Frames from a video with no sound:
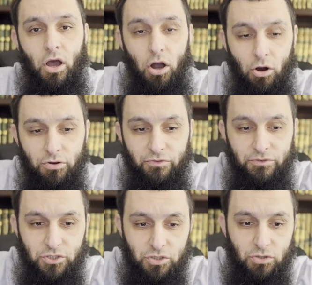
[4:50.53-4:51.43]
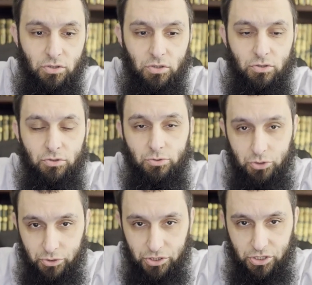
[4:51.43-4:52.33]
Artificial
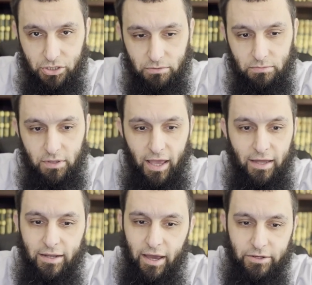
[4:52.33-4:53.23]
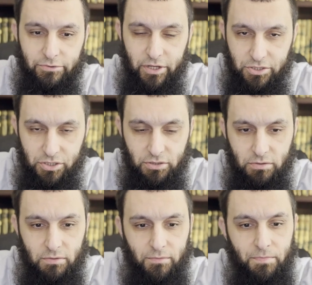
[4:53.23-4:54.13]
nutrition and hydration
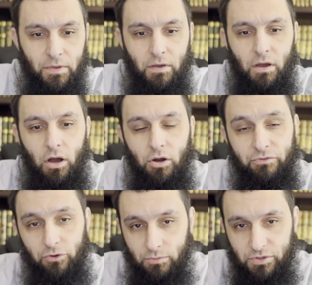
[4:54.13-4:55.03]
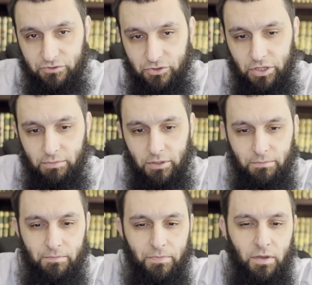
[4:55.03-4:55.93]
are forms of treatment,
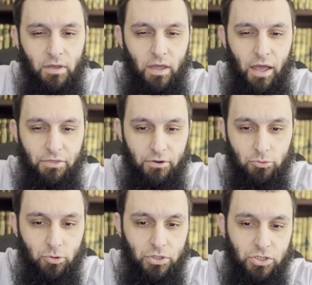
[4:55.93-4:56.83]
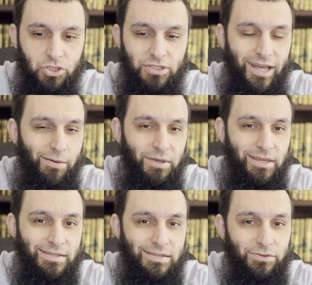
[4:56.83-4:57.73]
and their ruling should not be
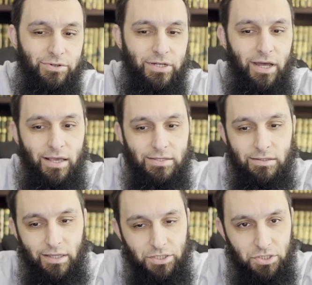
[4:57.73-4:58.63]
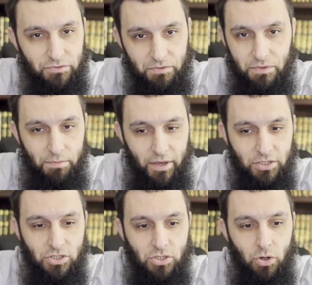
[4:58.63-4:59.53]
considered in isolation from the
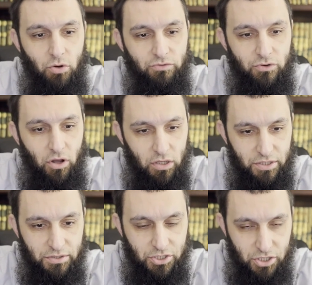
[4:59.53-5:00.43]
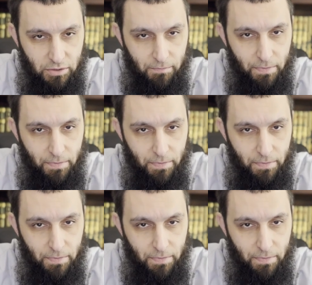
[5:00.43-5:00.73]
patient's overall condition.